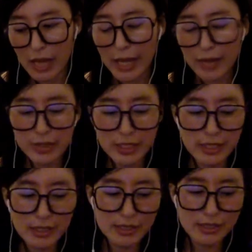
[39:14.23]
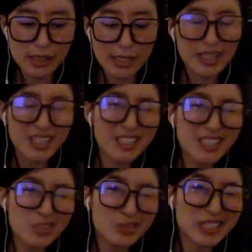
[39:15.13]
I think
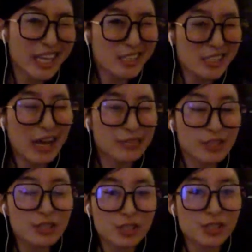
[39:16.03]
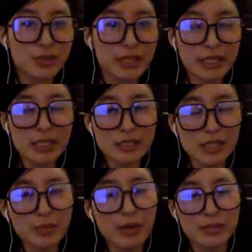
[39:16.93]
like 3 days after the shootings,
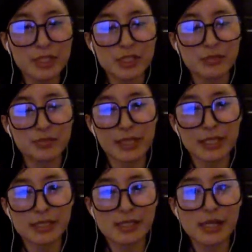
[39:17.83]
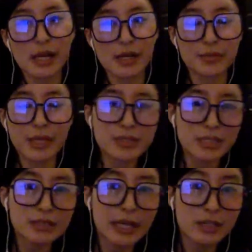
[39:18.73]
I published a piece that was
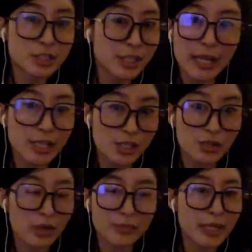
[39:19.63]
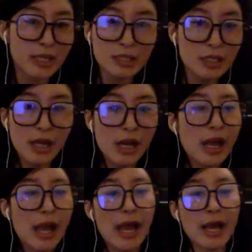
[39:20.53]
a letter to Asian women.
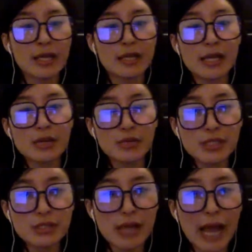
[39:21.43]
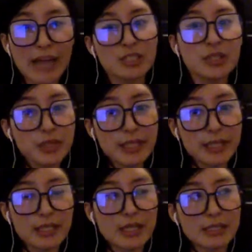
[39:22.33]
And it was actually
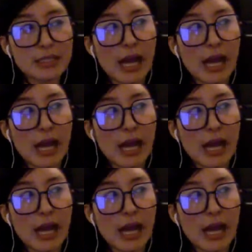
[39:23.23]
really,